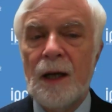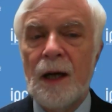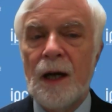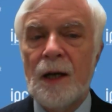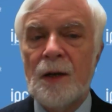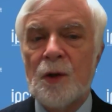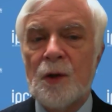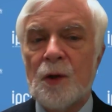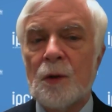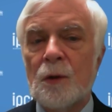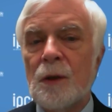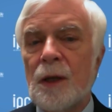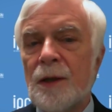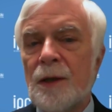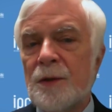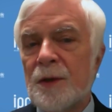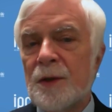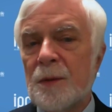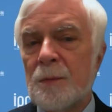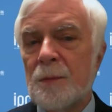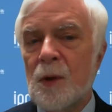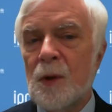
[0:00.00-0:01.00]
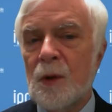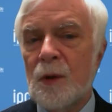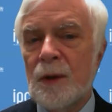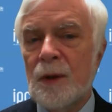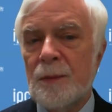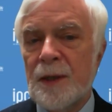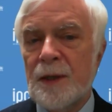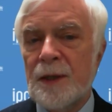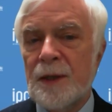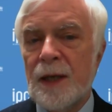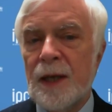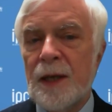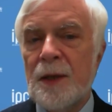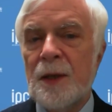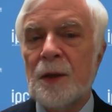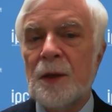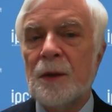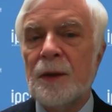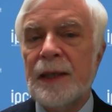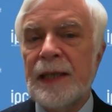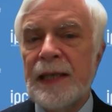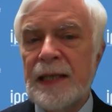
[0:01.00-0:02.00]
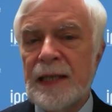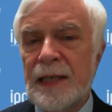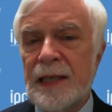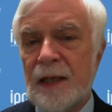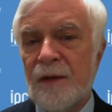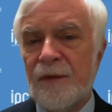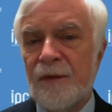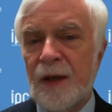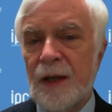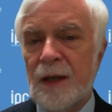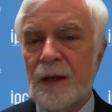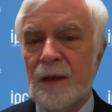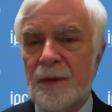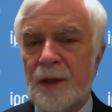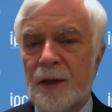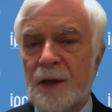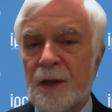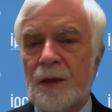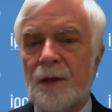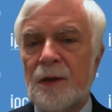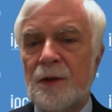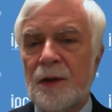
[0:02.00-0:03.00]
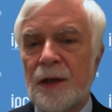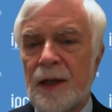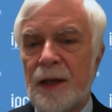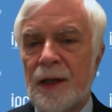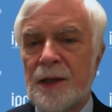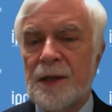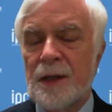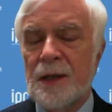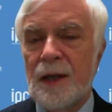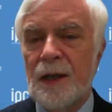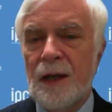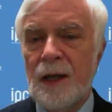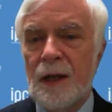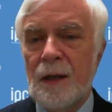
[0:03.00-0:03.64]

and roll out deployment in the least developed countries